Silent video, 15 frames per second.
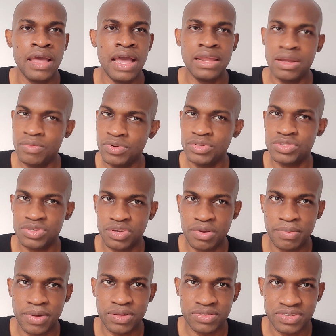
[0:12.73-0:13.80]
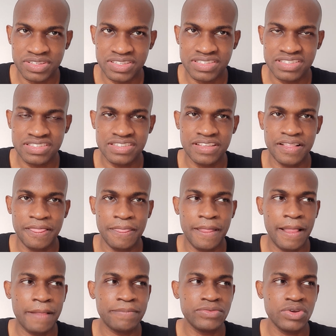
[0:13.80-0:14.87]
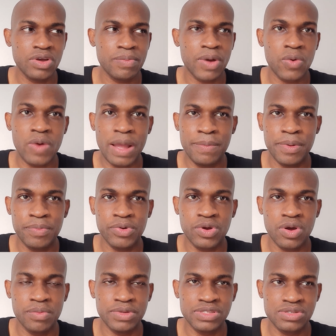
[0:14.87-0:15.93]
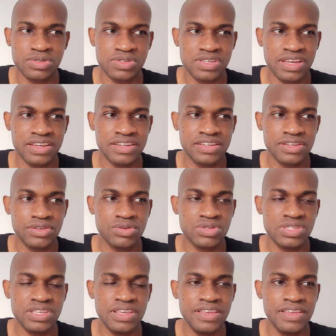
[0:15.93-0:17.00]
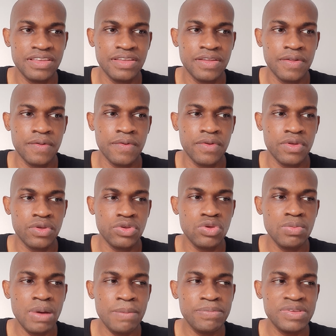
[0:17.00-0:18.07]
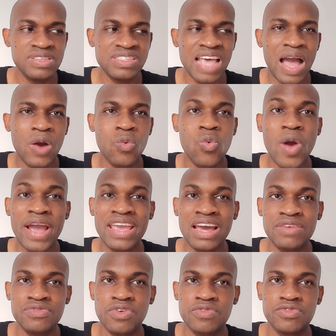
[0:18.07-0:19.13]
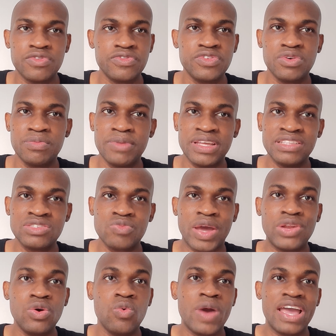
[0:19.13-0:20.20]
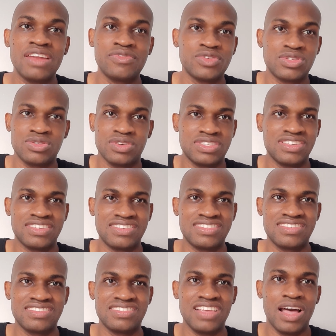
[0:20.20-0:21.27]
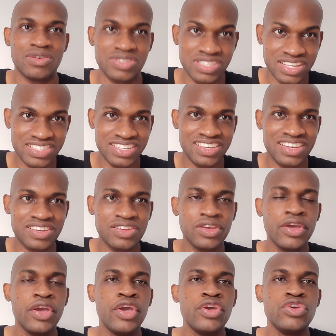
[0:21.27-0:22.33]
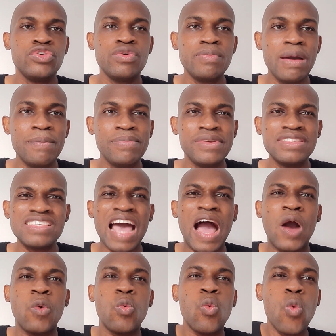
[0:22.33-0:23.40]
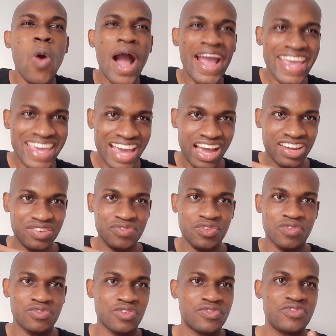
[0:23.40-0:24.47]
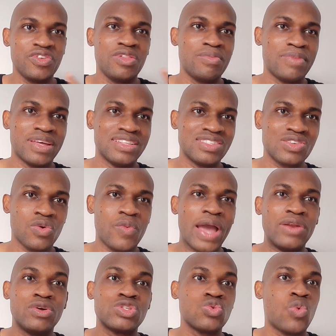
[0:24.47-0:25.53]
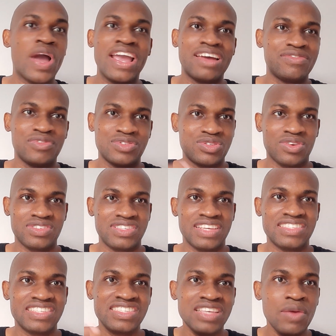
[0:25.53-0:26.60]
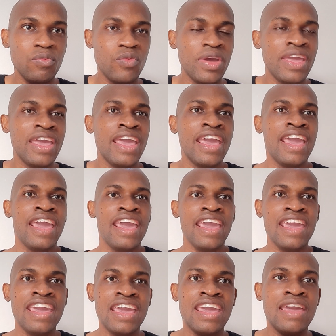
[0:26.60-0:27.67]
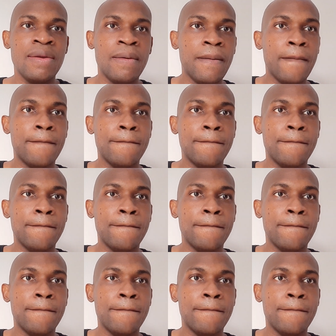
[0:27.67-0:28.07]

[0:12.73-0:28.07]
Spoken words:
And I want to talk about this, talk about why people commit suicide. You see, human beings are wired for fulfillment. We are not wired for success. I'll say it again. Human beings are wired for fulfillment. We are not wired for success. The same way a